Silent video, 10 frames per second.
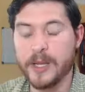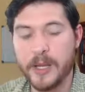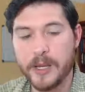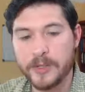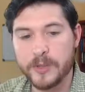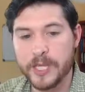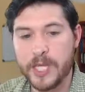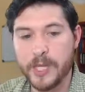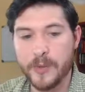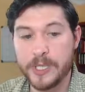So the
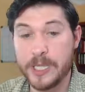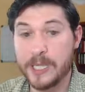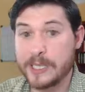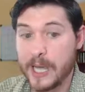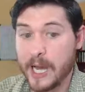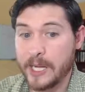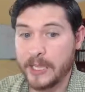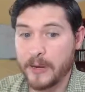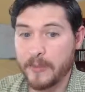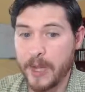keywords inside
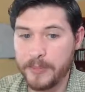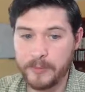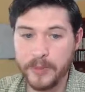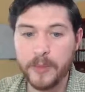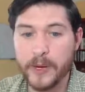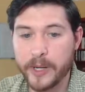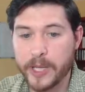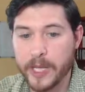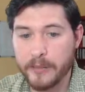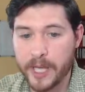there might be blueberry
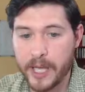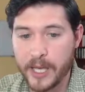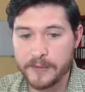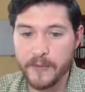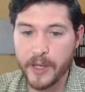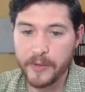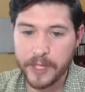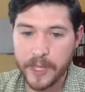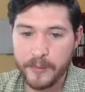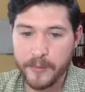cupcakes, velvet
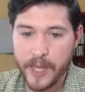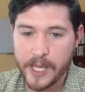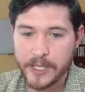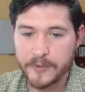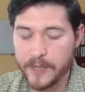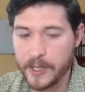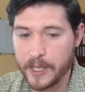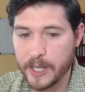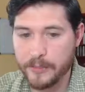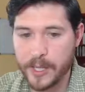cupcakes, vanilla
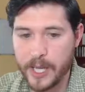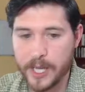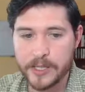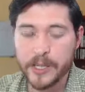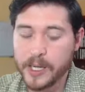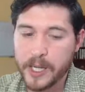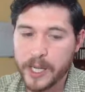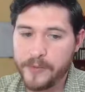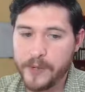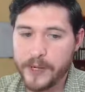cupcakes.
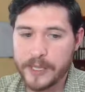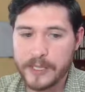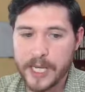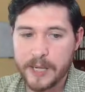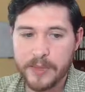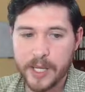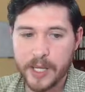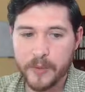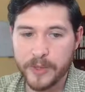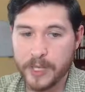If you did the same
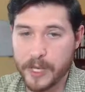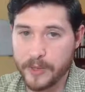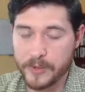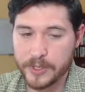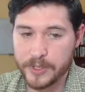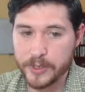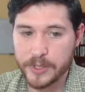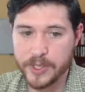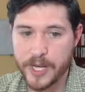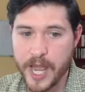thing with the other
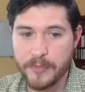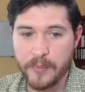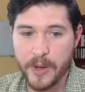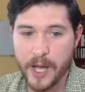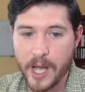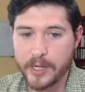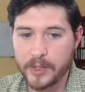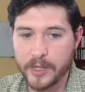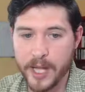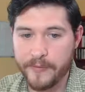desserts, apple pie, you
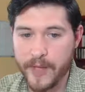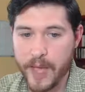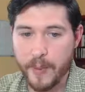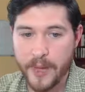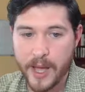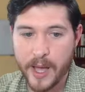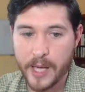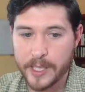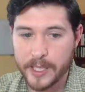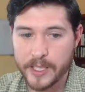could have apple pie,
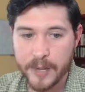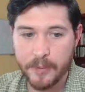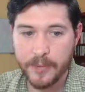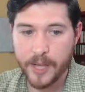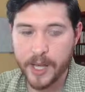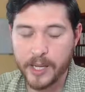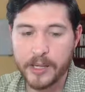Dutch apple pie.